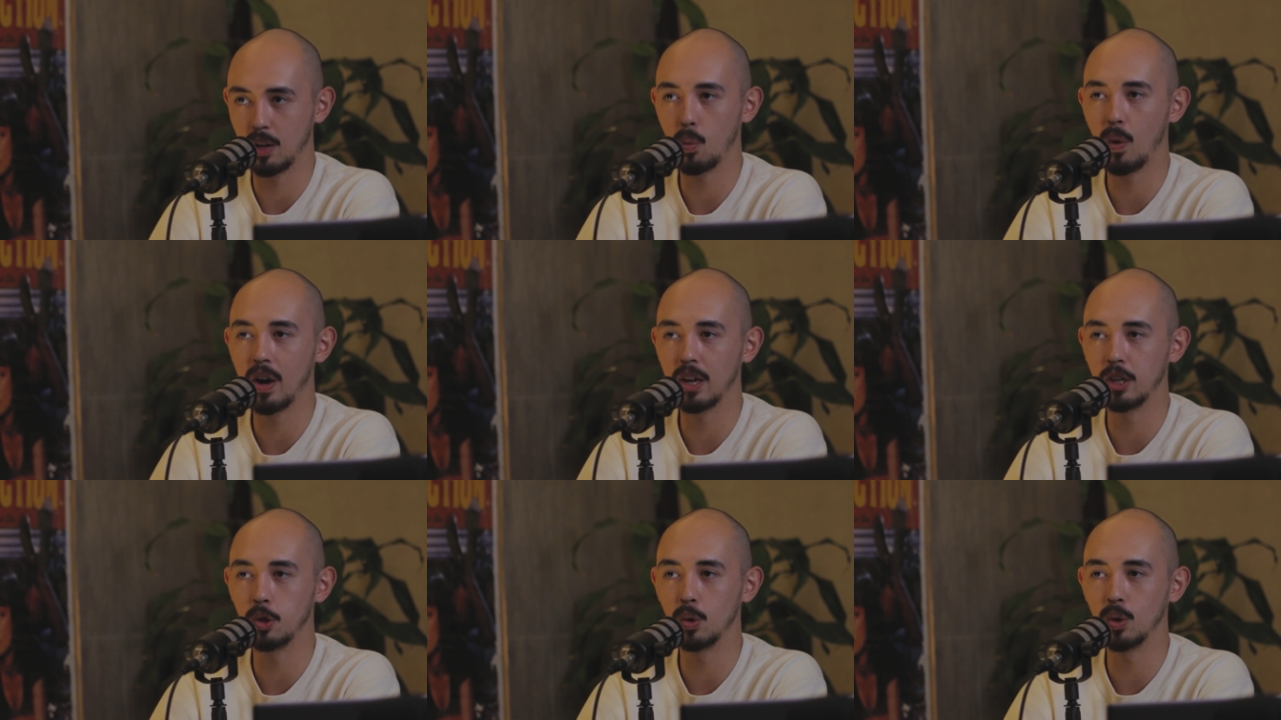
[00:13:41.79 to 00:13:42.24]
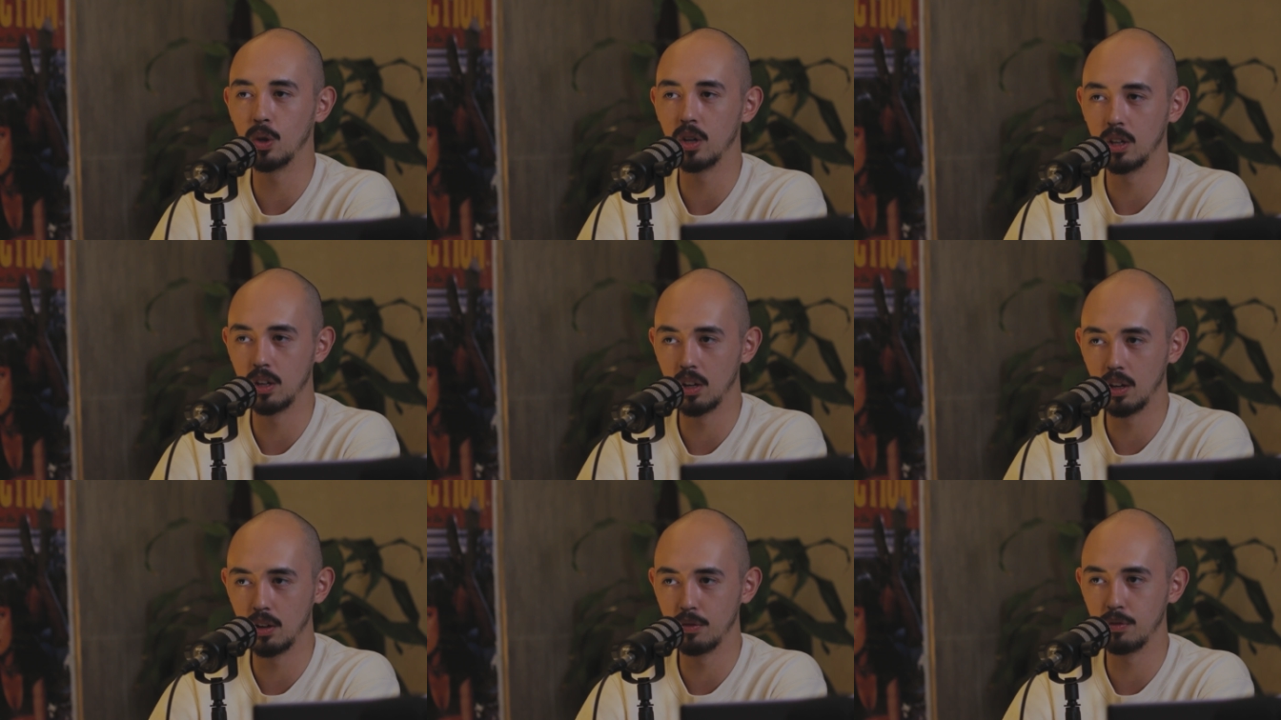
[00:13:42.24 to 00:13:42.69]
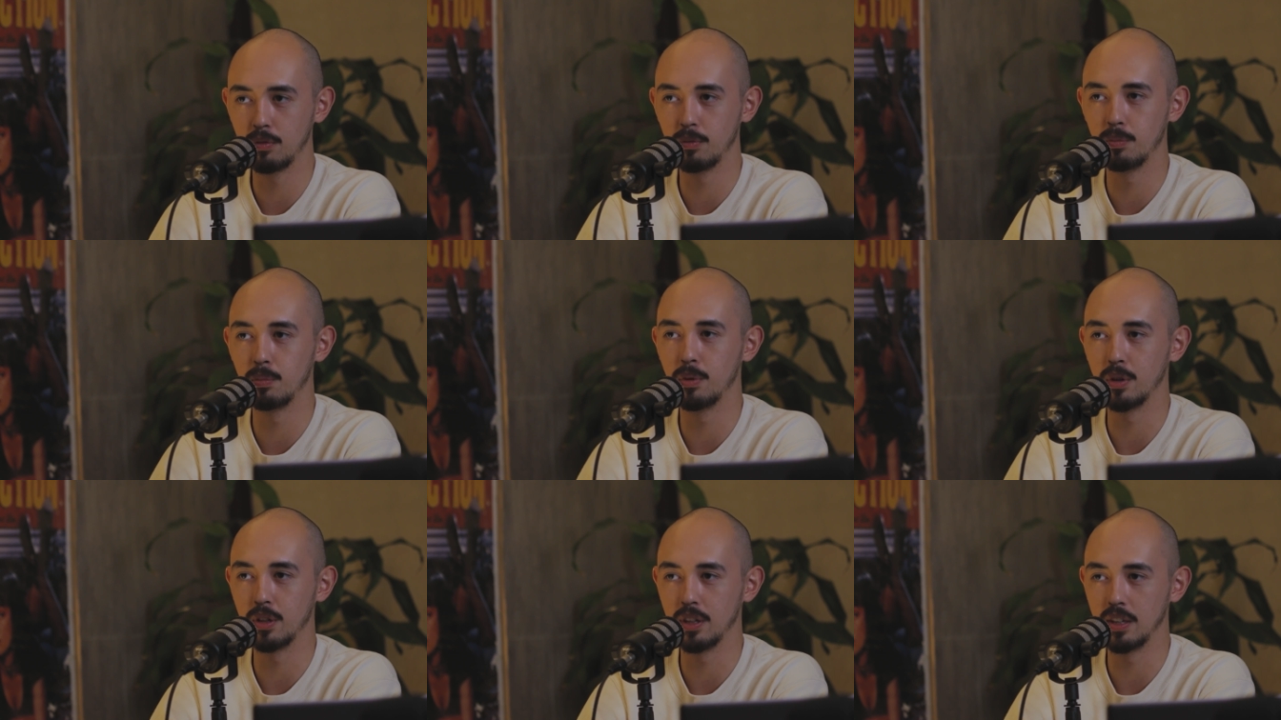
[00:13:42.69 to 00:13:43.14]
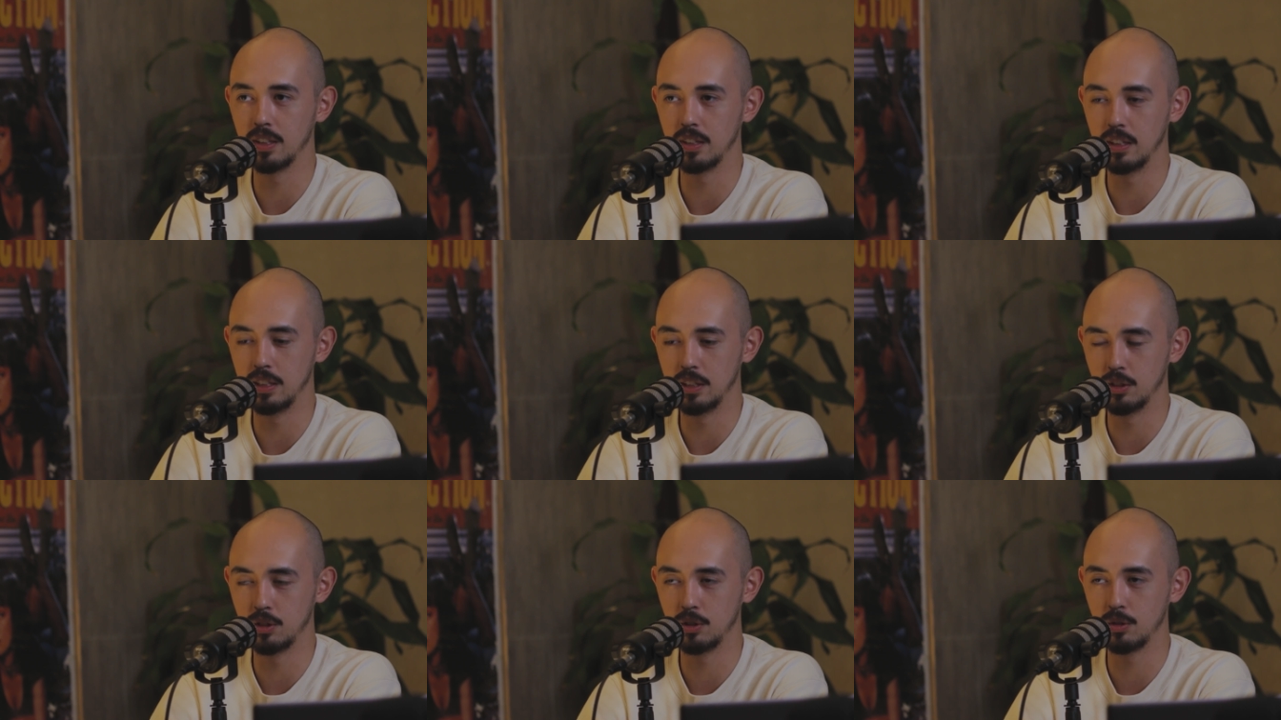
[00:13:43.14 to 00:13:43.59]
Like, why do you love
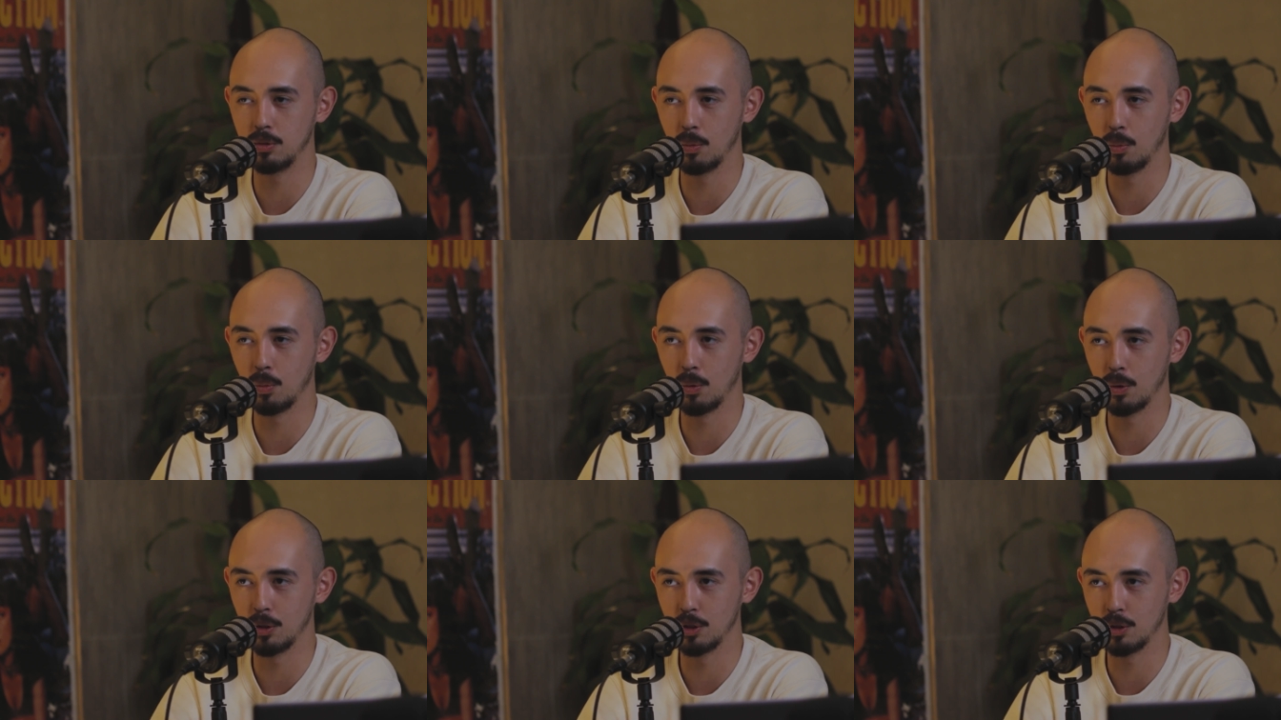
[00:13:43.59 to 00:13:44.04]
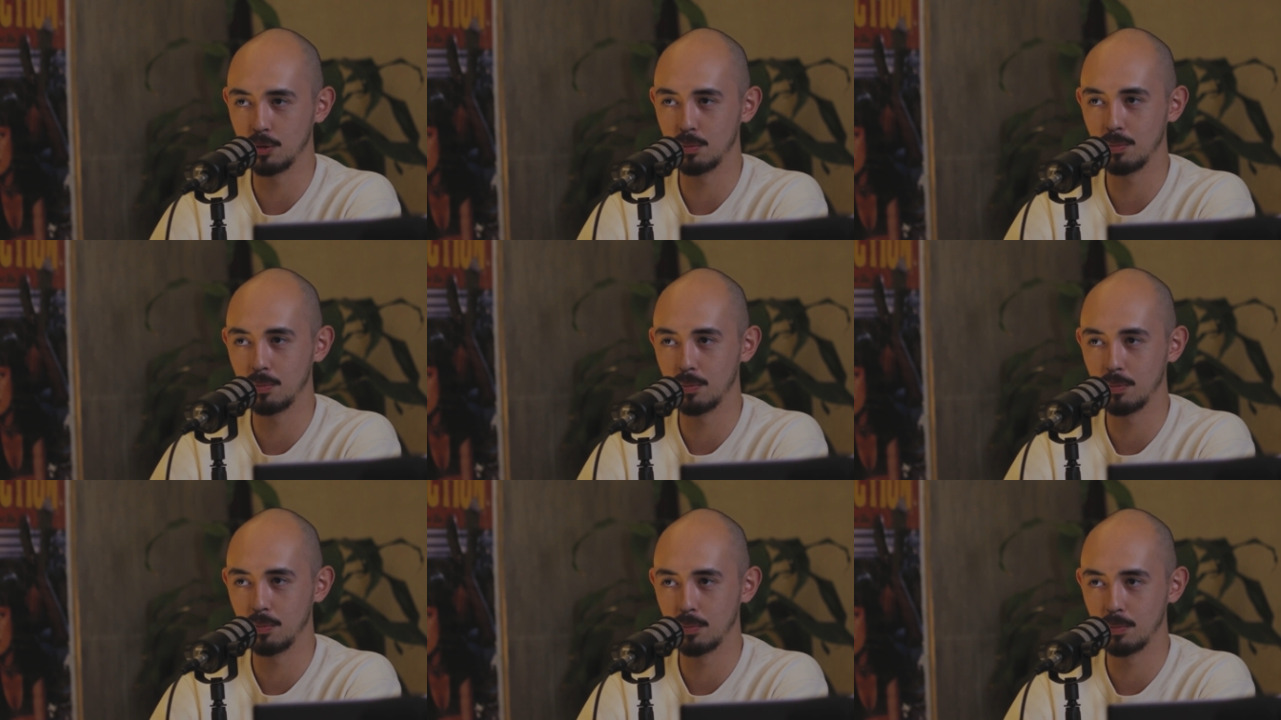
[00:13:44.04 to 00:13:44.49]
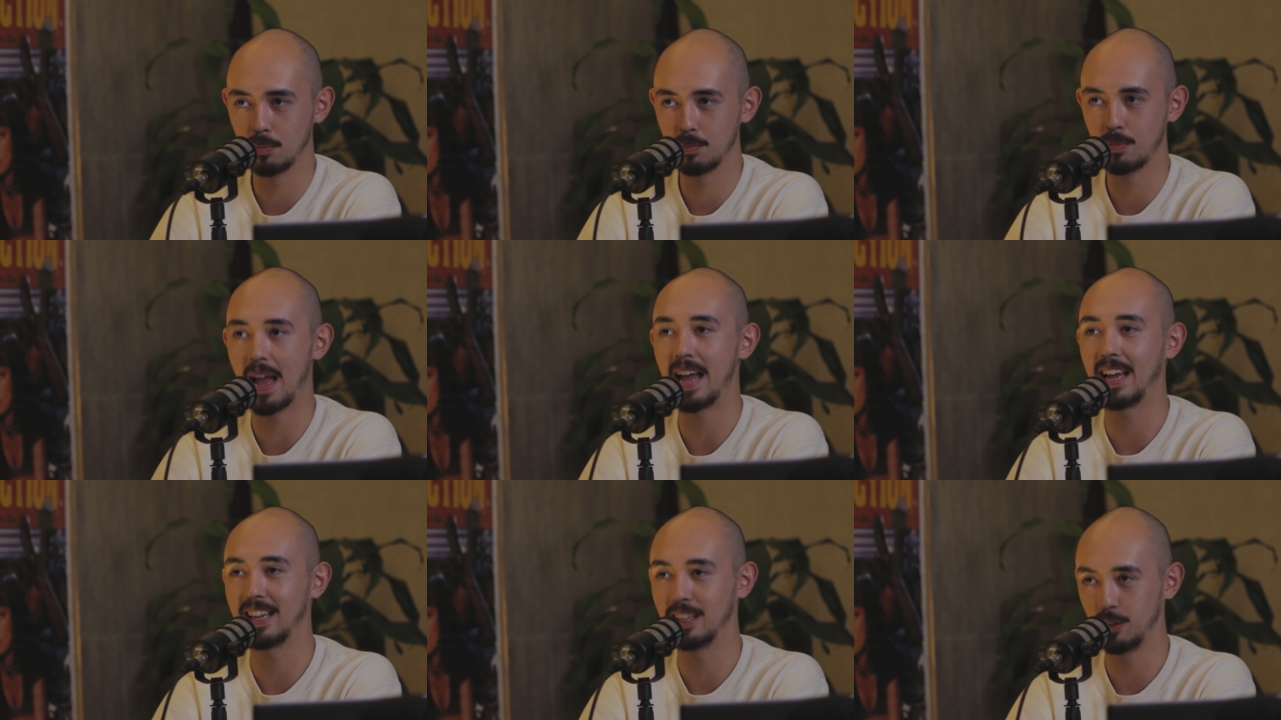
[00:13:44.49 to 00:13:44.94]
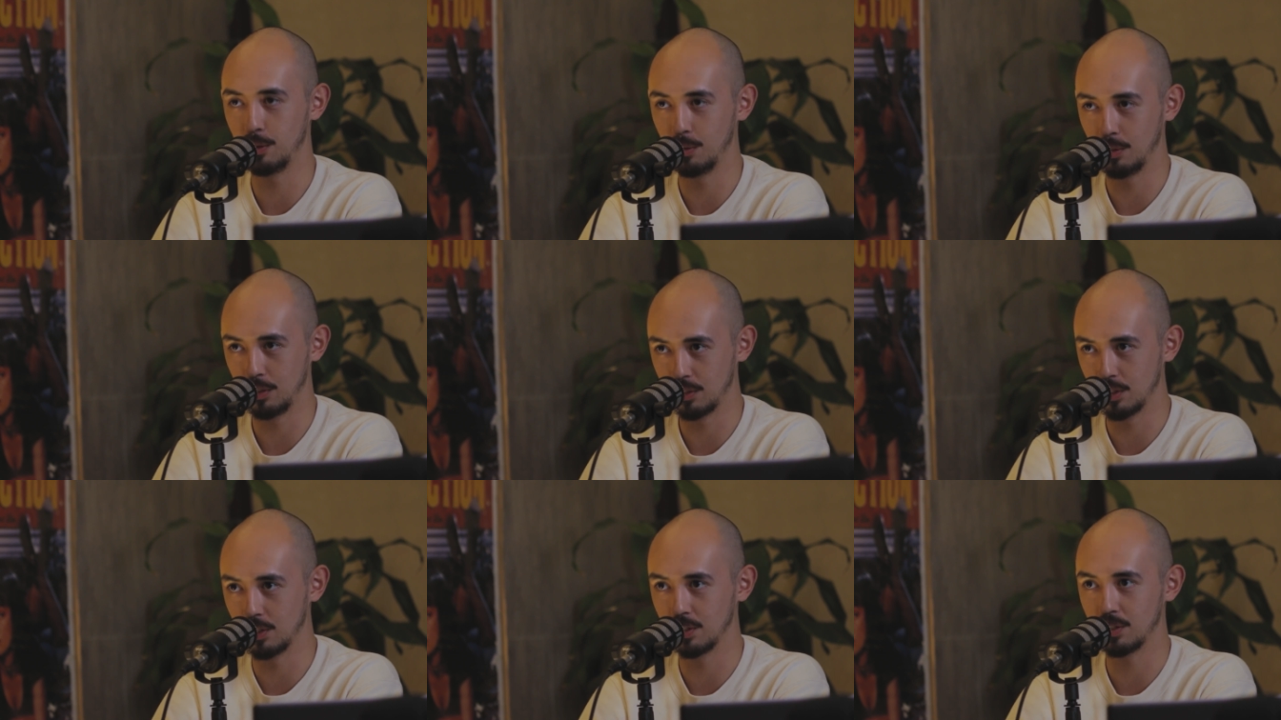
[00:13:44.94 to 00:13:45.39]
bringing these worlds back
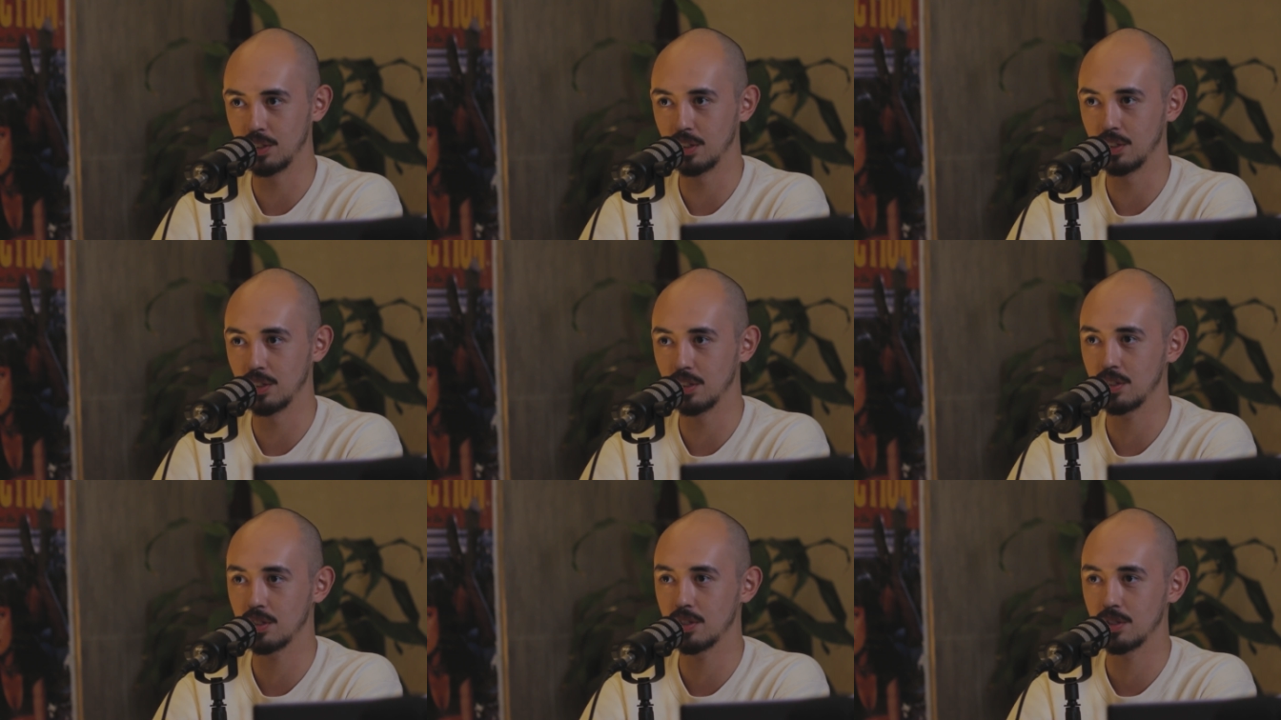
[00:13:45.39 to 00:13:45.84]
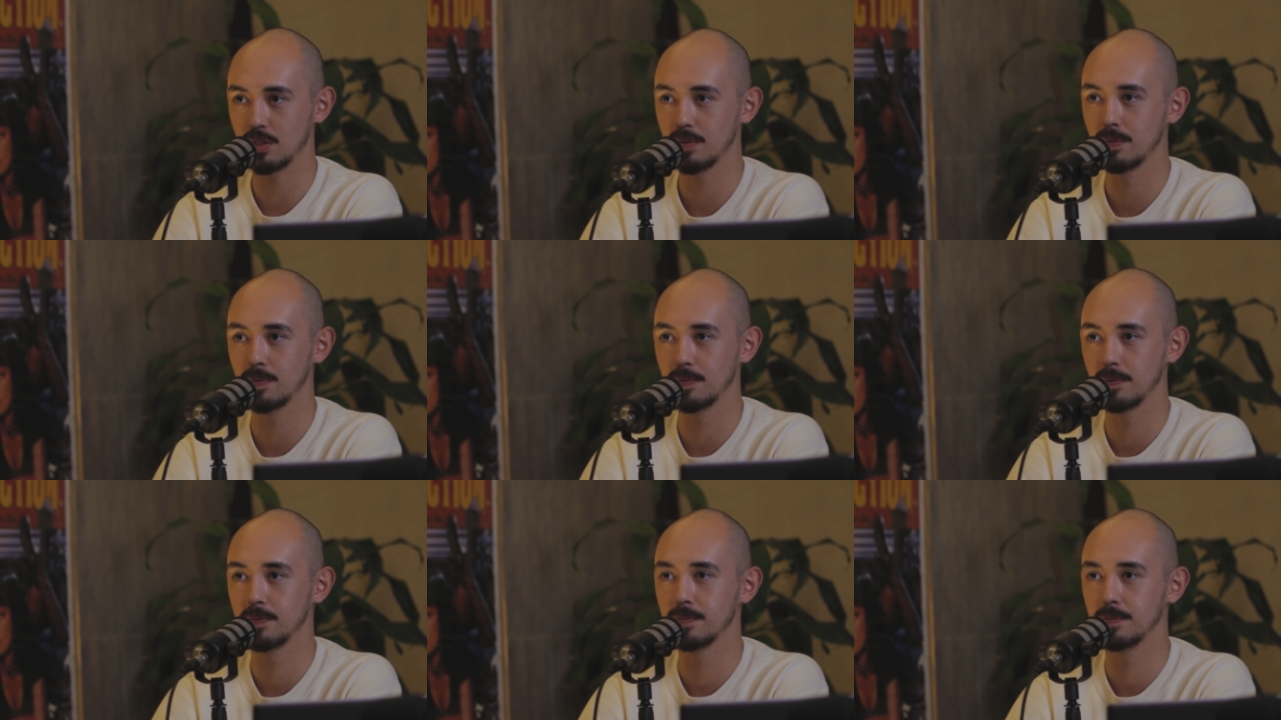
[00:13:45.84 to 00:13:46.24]
into existence?